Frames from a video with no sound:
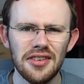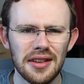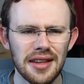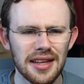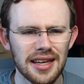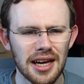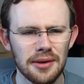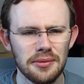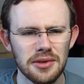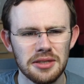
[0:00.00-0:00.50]
felt
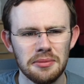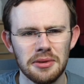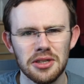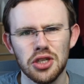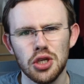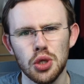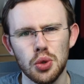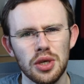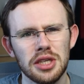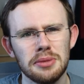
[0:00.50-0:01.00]
like I was a
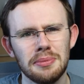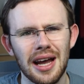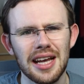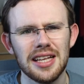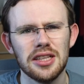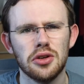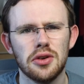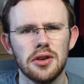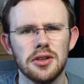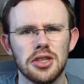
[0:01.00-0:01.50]
bit 2 weeks
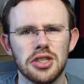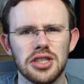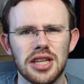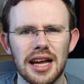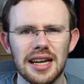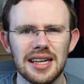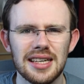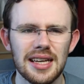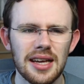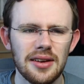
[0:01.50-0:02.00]
behind on
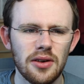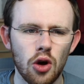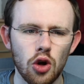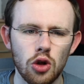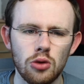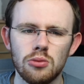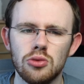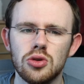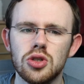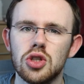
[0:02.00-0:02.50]
understanding it
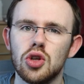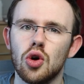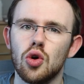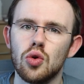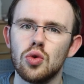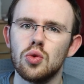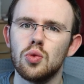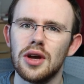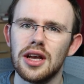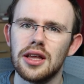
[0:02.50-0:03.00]
almost the
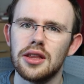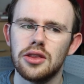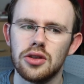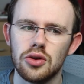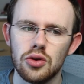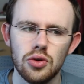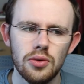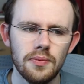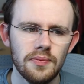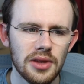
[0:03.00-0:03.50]
whole way
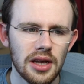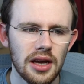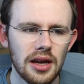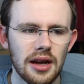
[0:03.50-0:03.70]
through.